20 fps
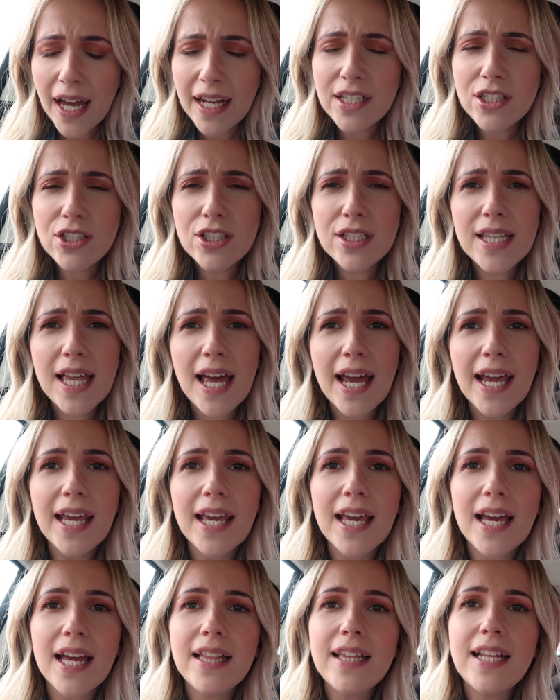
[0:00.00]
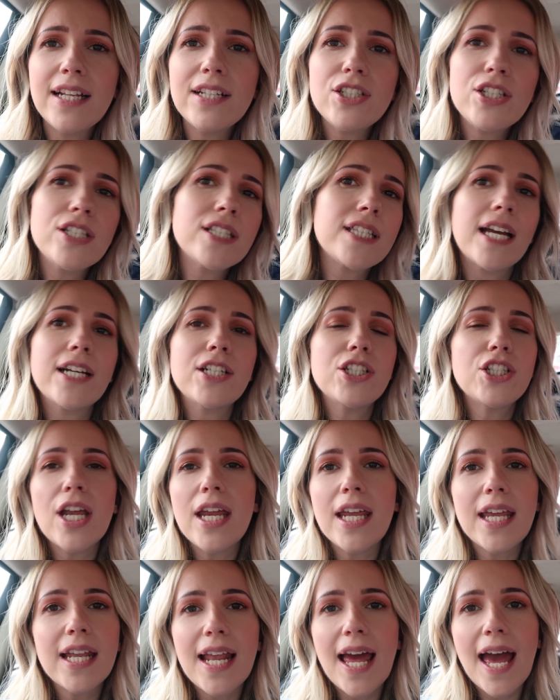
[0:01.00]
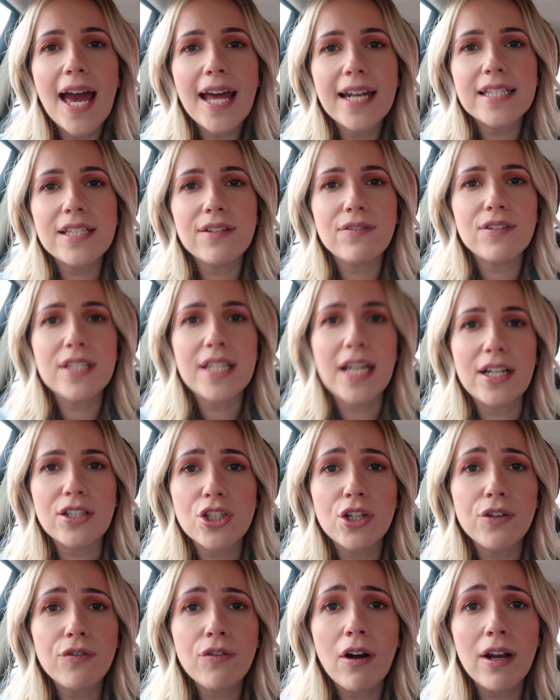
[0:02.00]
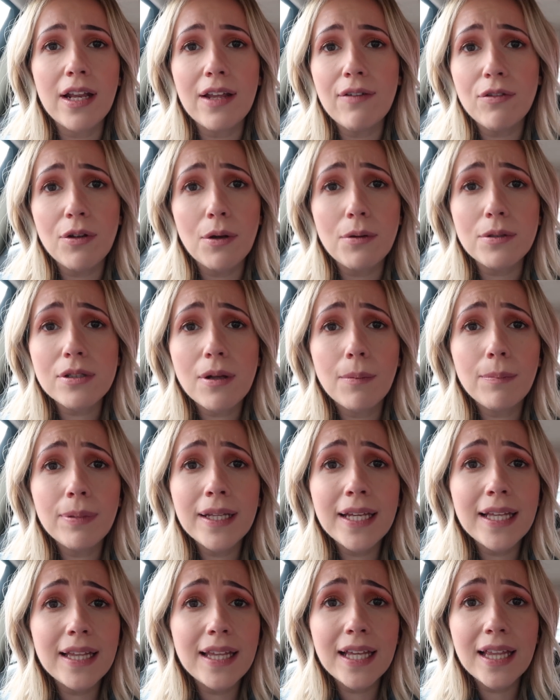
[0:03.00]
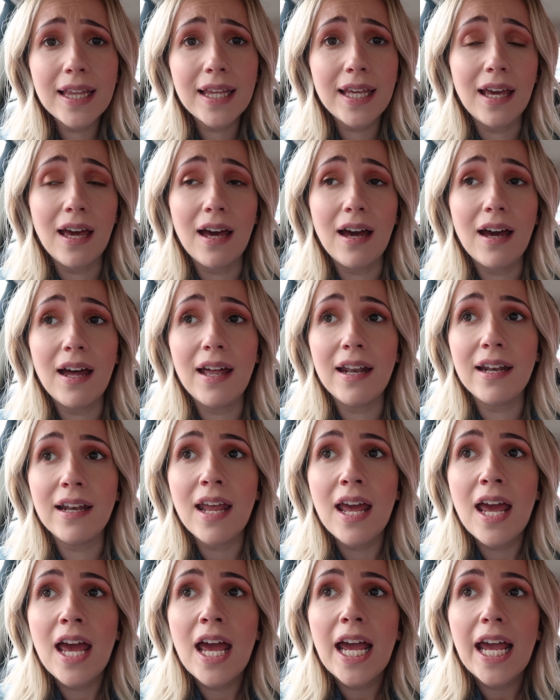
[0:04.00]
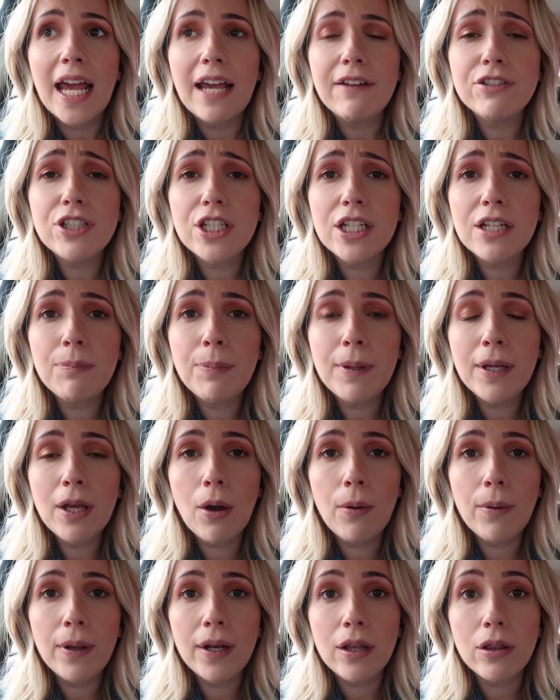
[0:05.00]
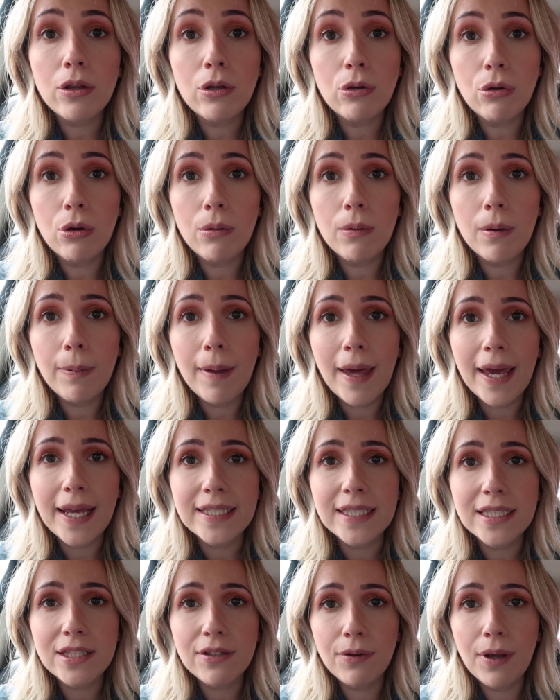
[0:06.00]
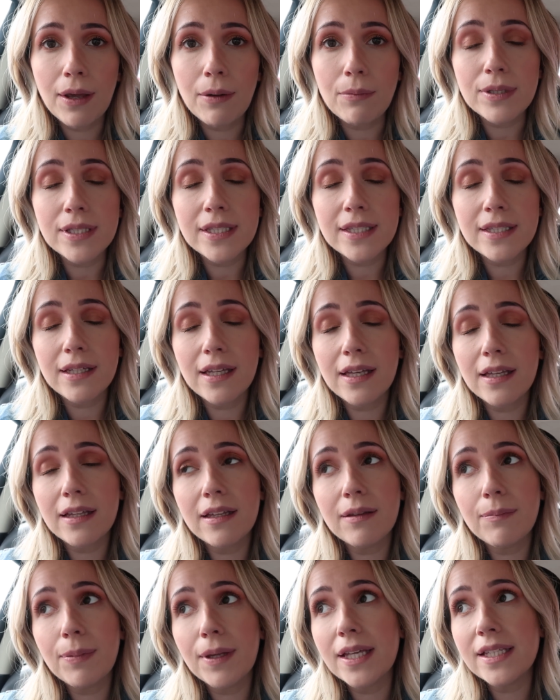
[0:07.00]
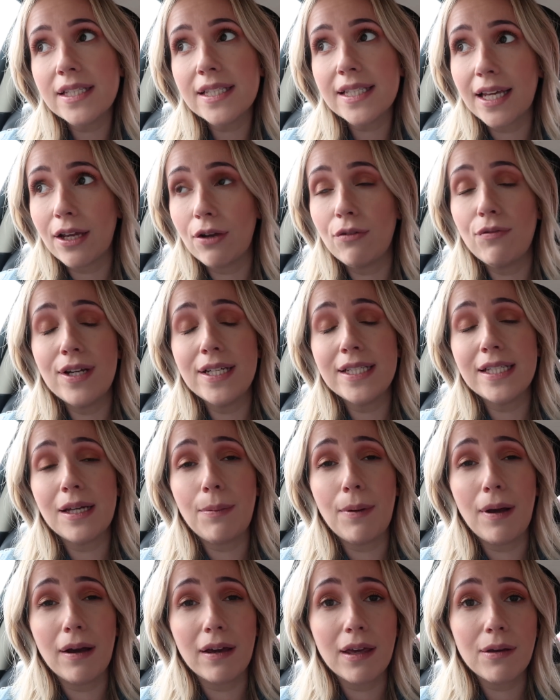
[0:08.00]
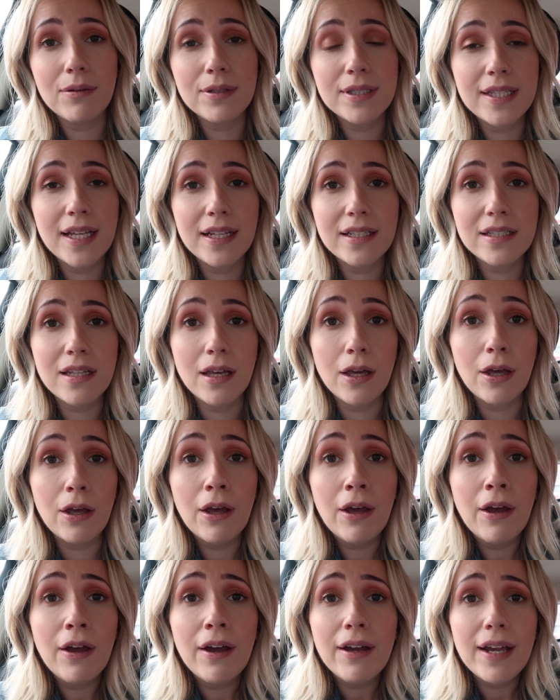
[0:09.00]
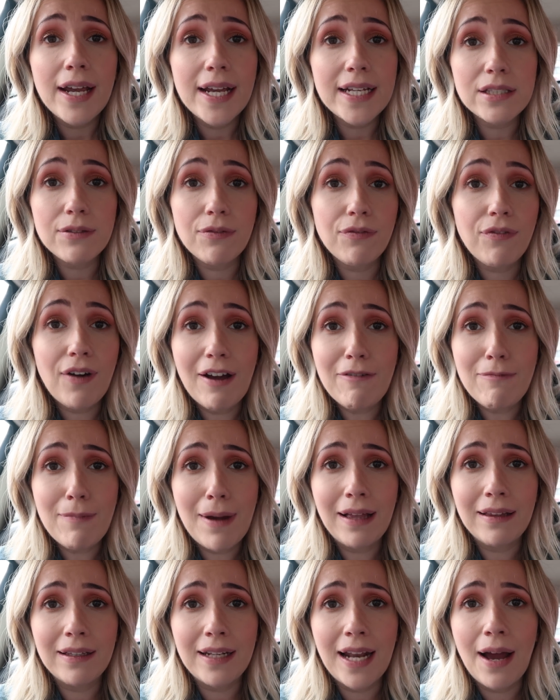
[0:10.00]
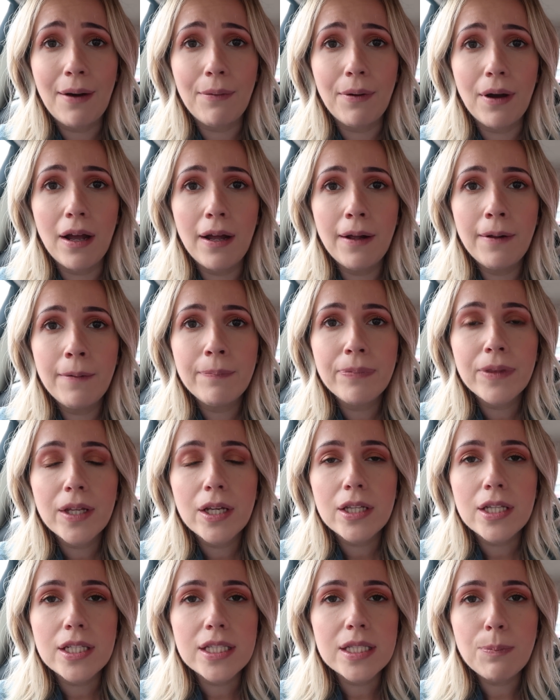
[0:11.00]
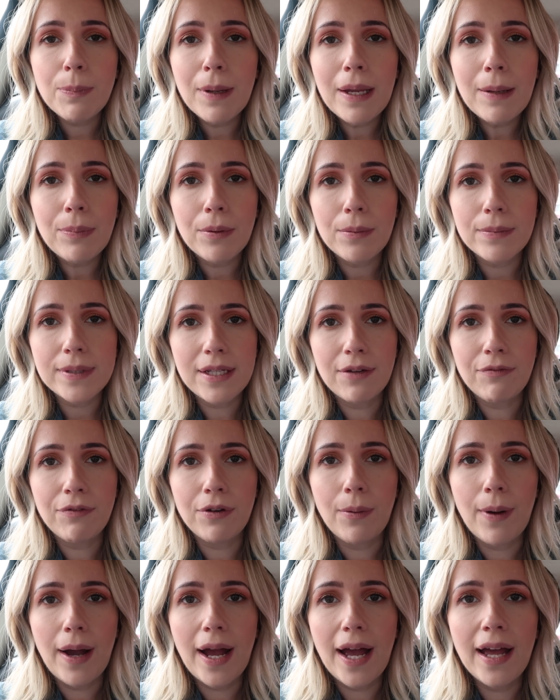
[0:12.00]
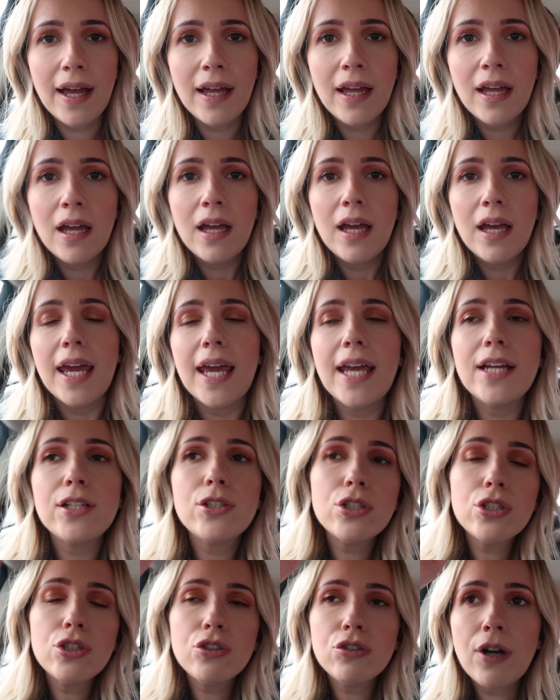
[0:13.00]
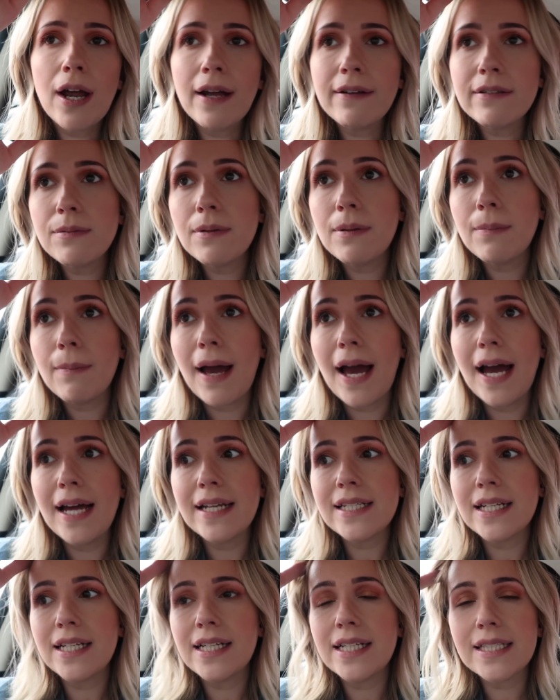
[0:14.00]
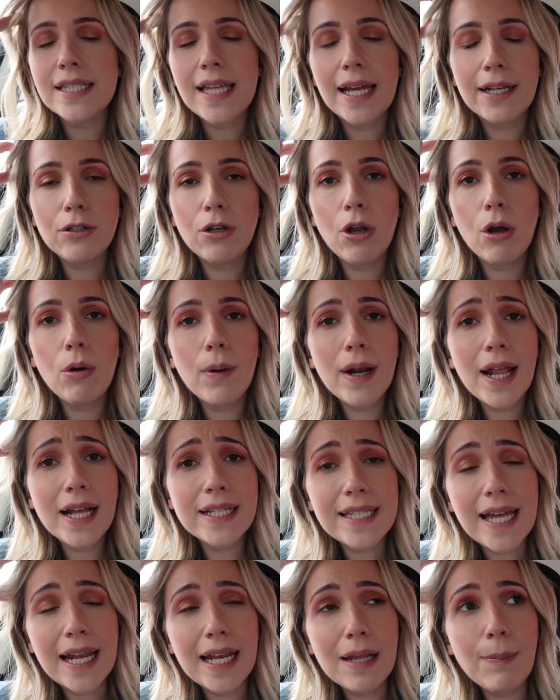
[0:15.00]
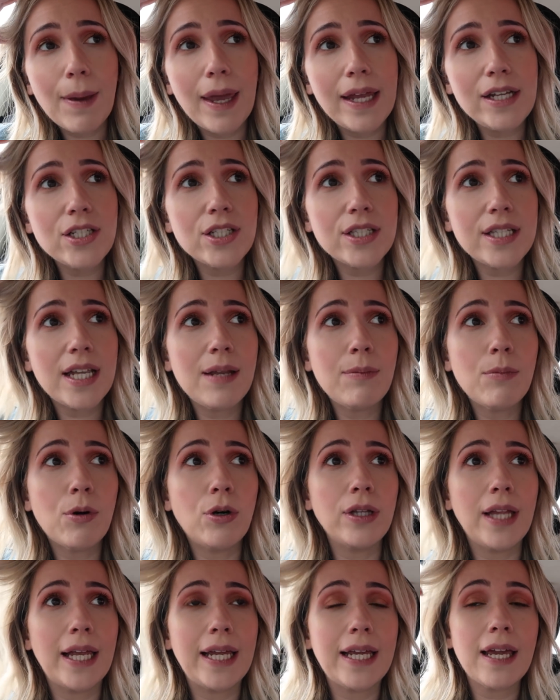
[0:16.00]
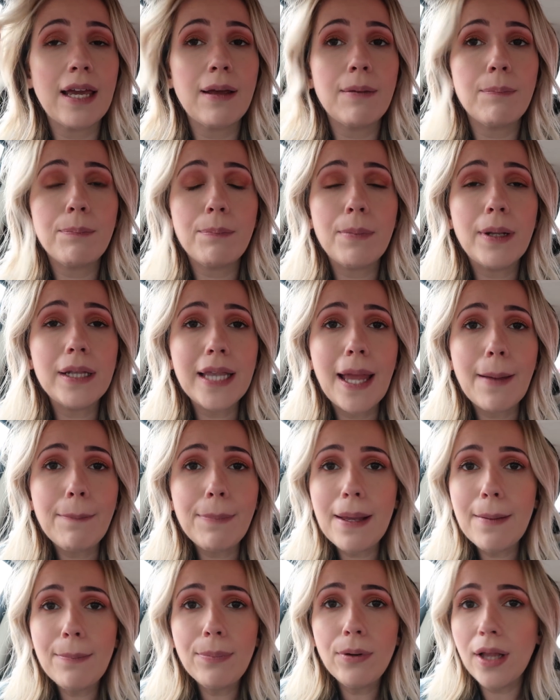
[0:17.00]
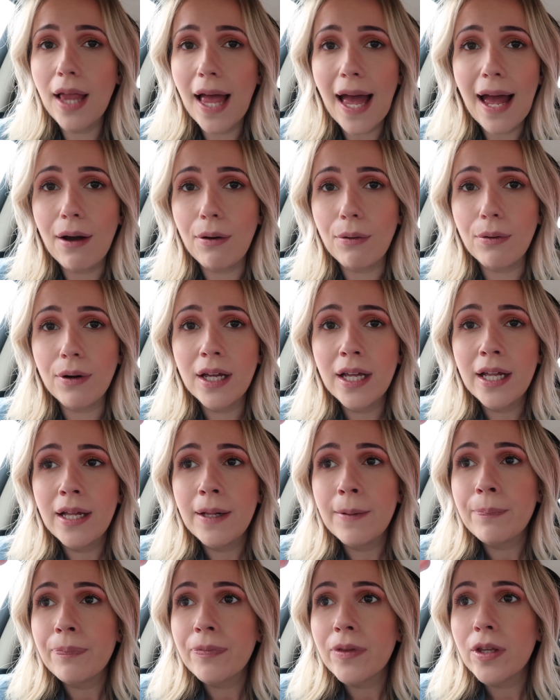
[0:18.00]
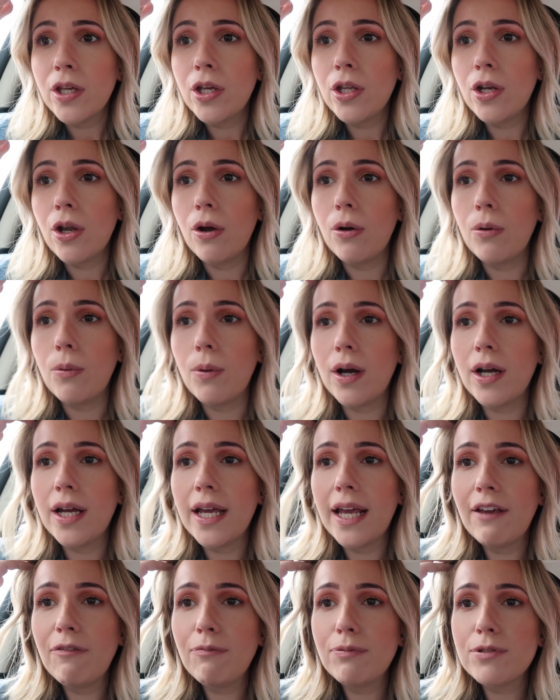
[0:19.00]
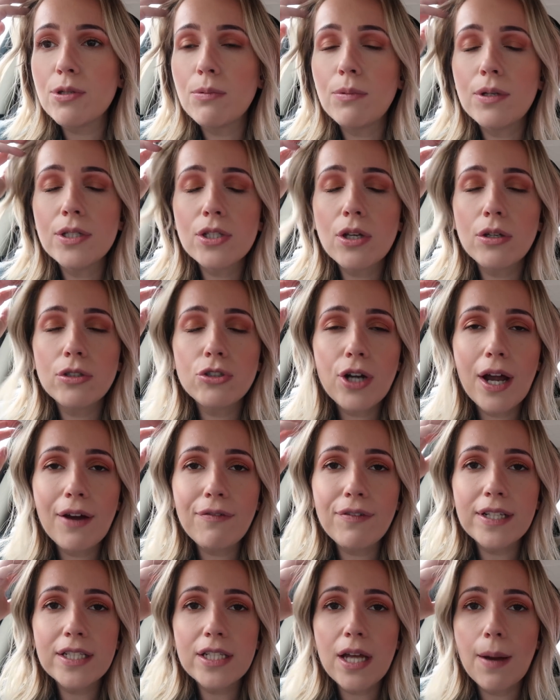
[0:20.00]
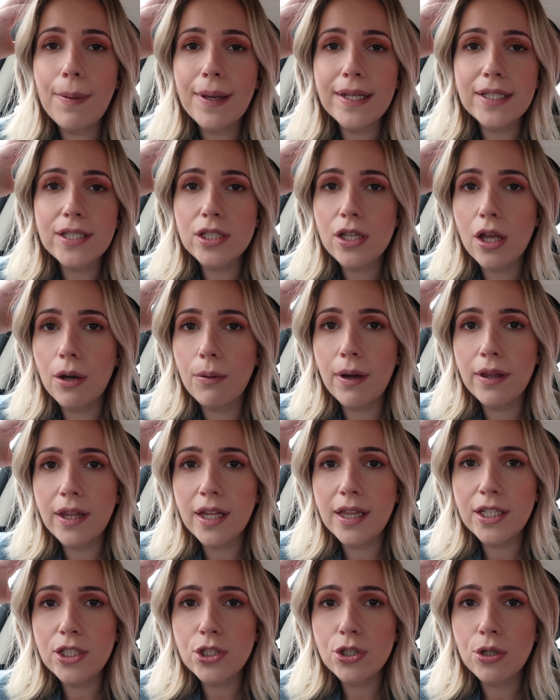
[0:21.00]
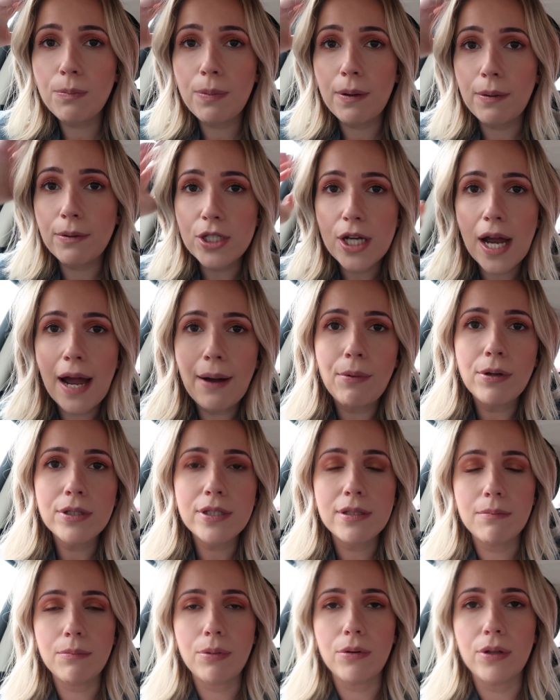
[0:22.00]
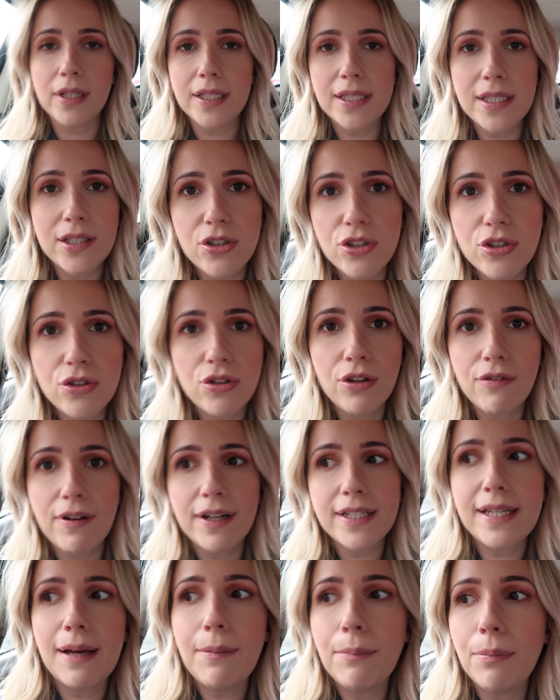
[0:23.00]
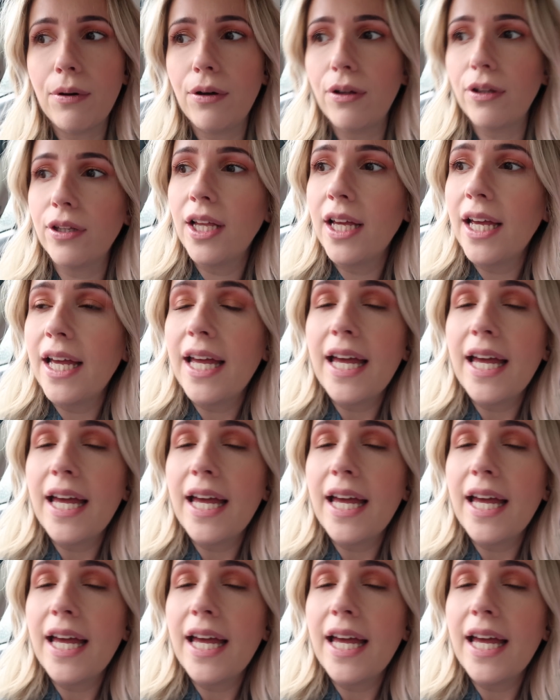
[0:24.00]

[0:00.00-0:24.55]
And it's just like, and then she's like shaking her head as if to say I shouldn't have gone, even though it was completely clear. And if she'd have been going at the normal pace, it was, because it's like a retail park, it was set to, it's 5 miles an hour. The speed bumps everywhere. It just drives me mad, and it's like no one has any patience anymore. Like, let people out. You know, if someone's driving a bit slower than they should be, which I wasn't, but this is just another example,